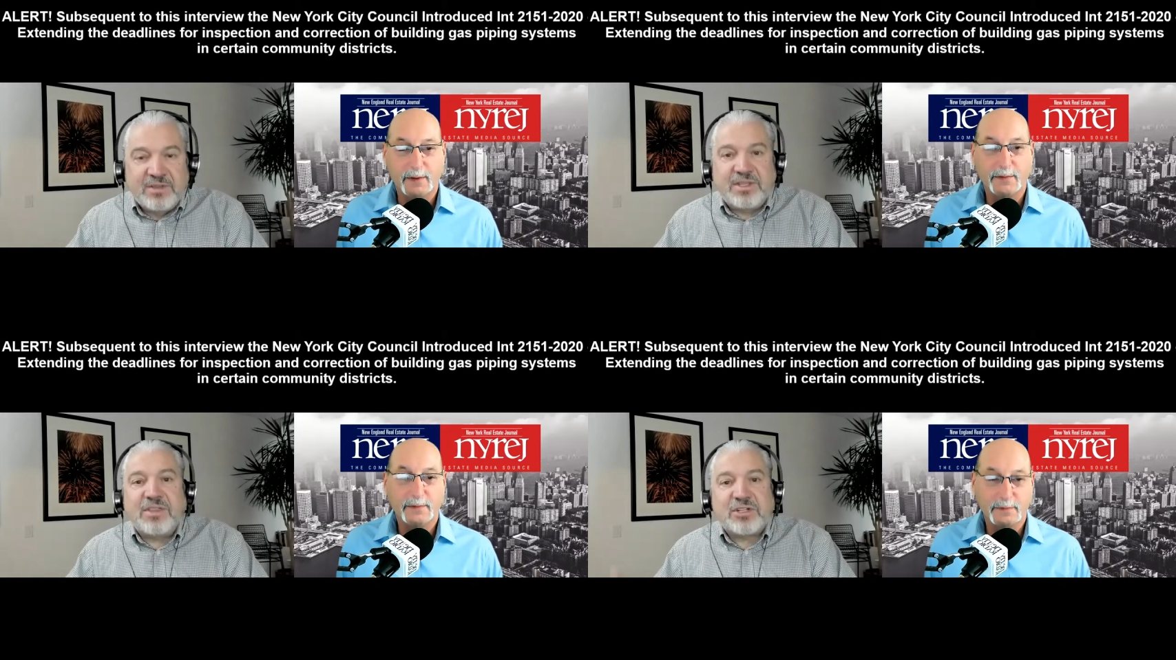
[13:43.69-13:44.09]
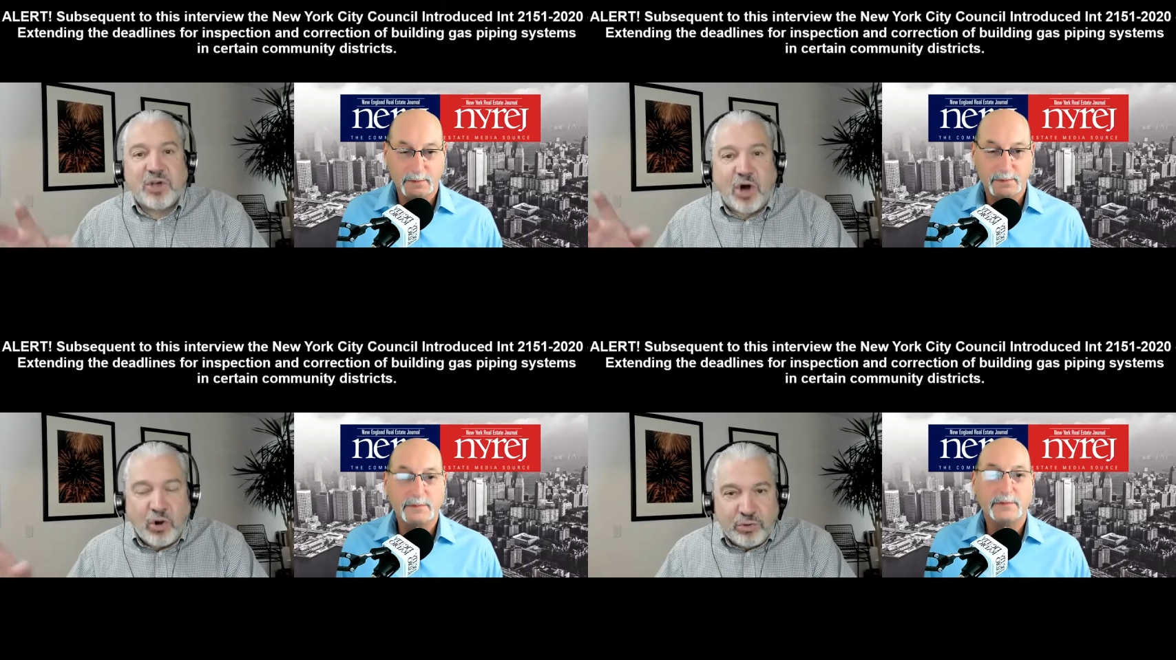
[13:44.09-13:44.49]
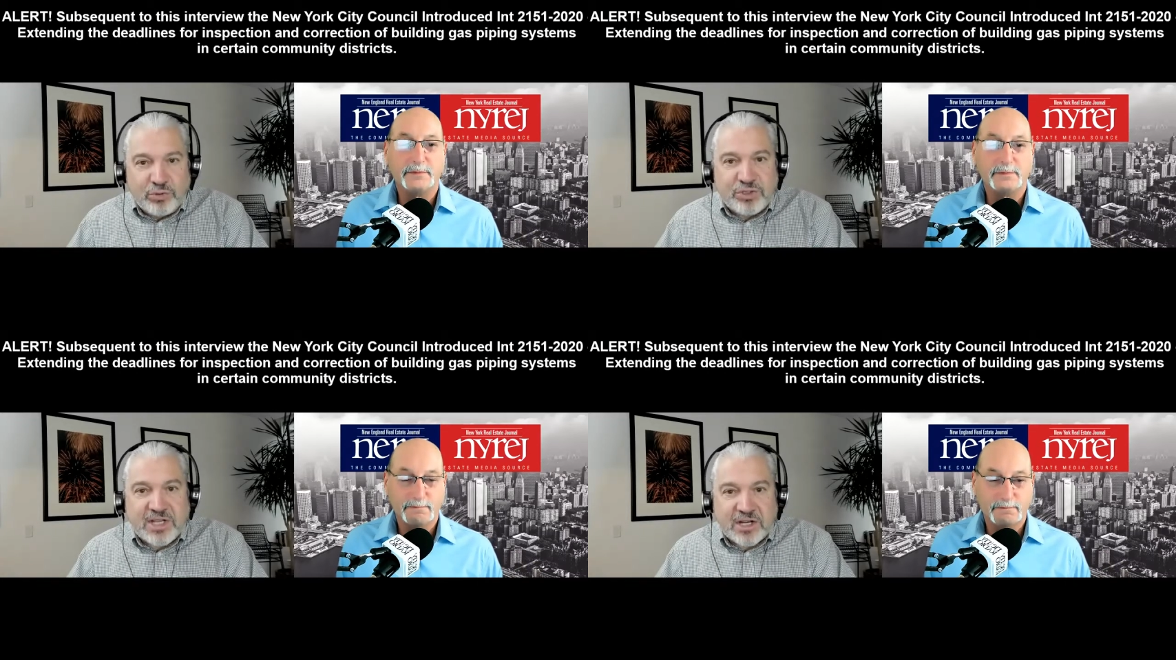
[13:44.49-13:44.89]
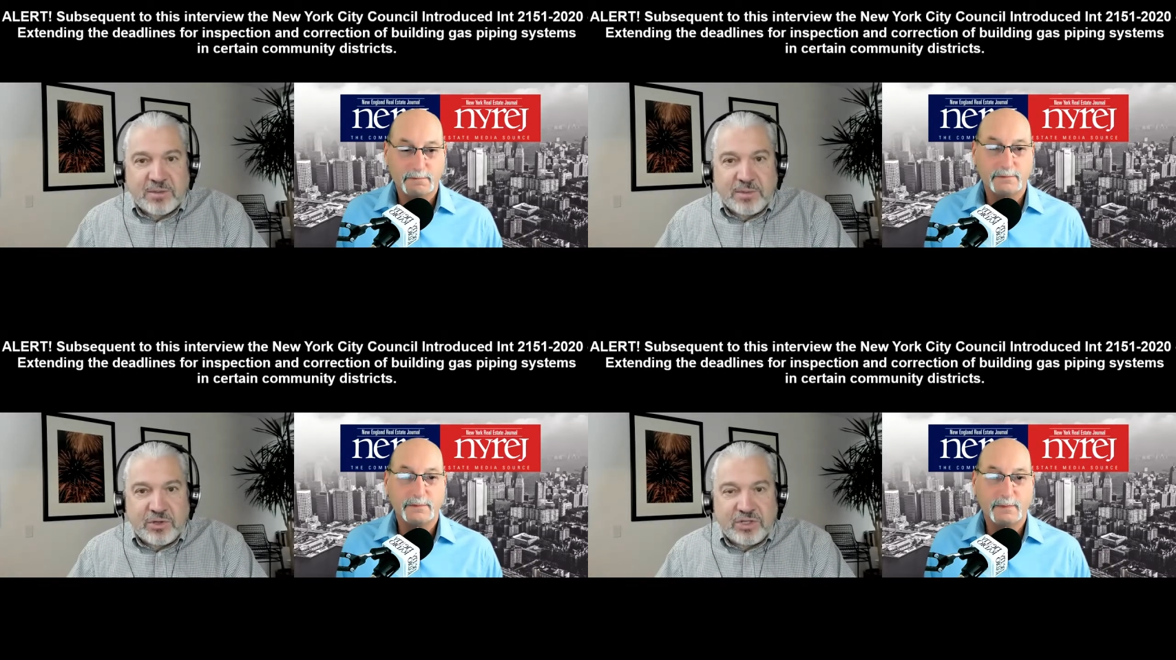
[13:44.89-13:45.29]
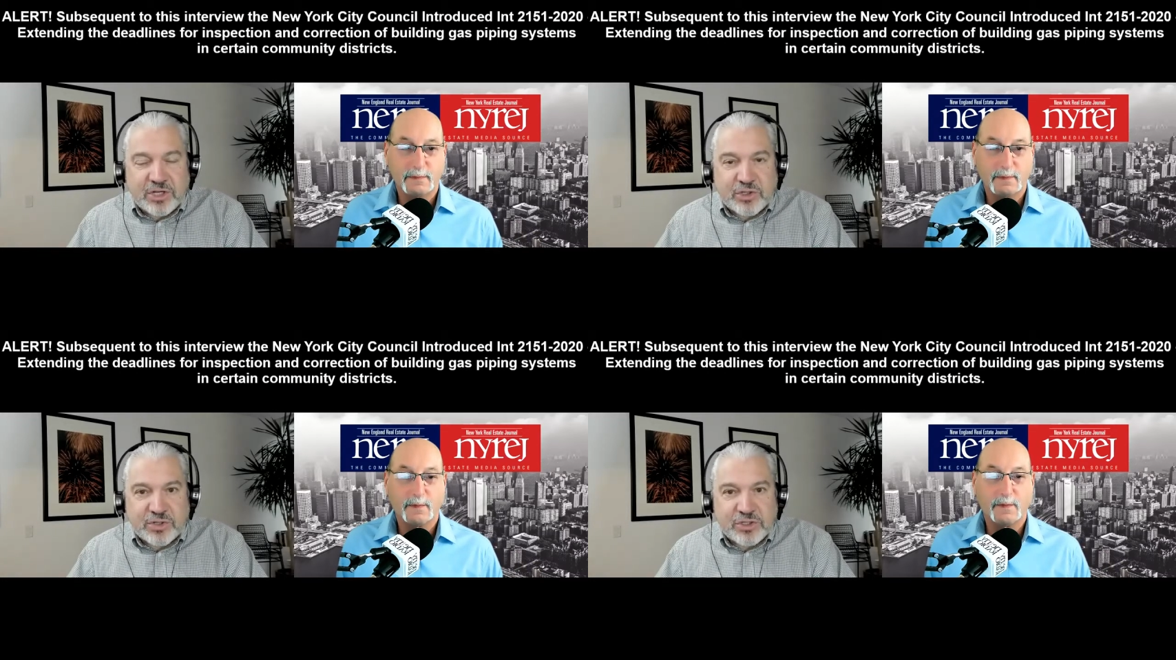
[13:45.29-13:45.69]
Speaker 1: Then there's a whole new set of community
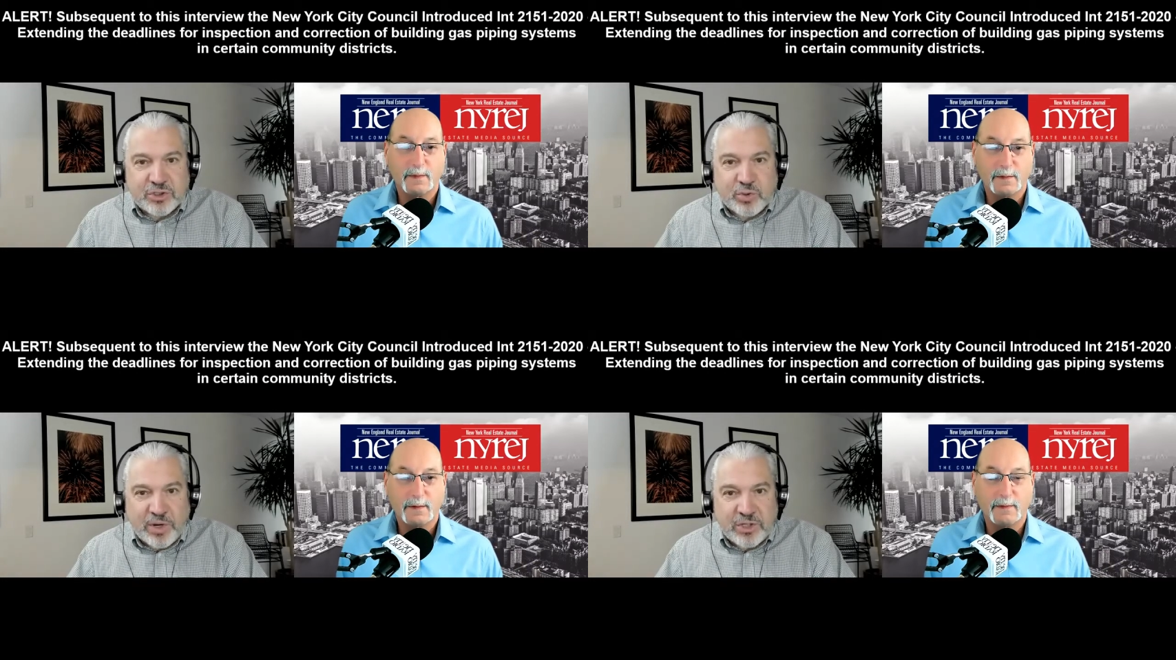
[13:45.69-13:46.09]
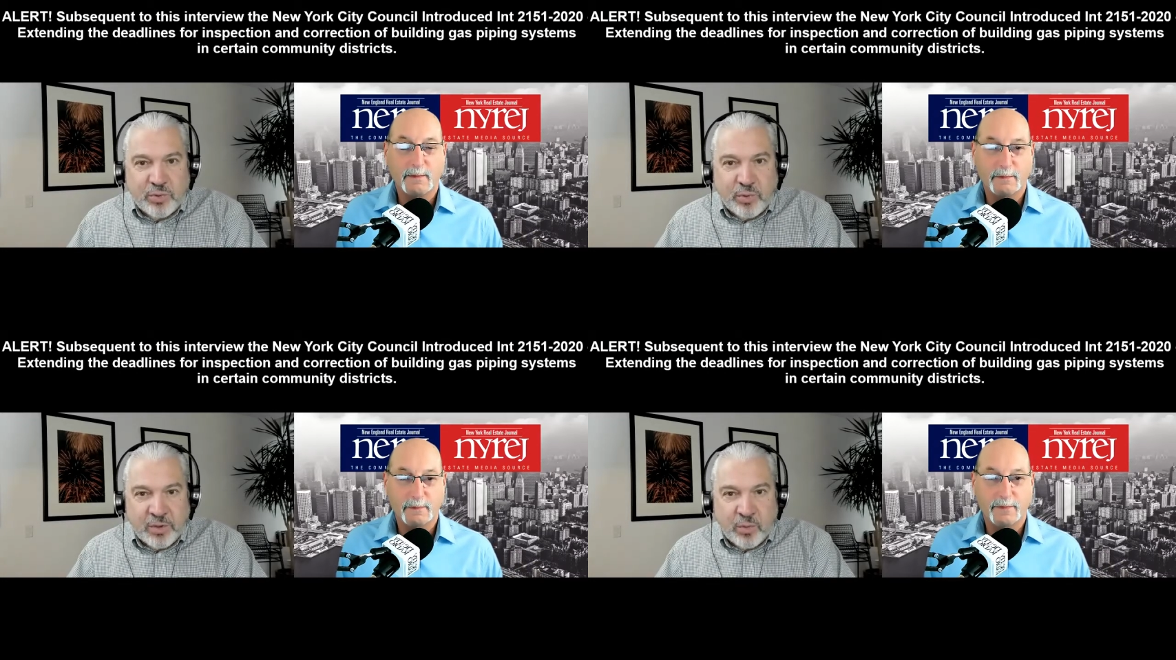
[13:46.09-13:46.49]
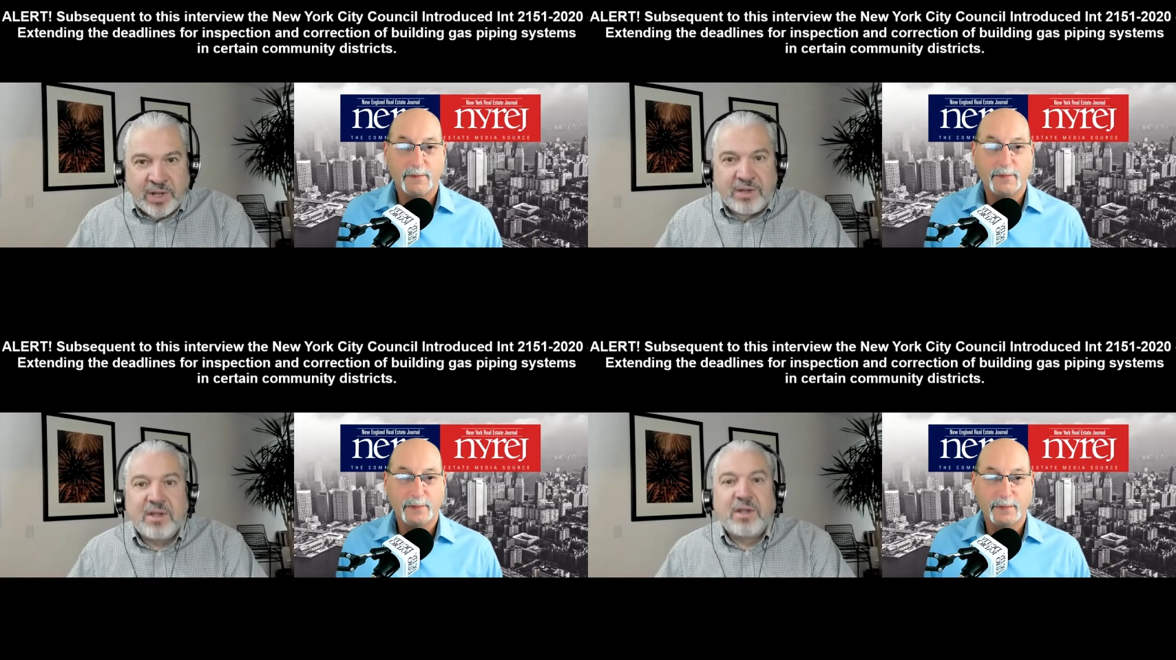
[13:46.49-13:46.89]
districts in 2021,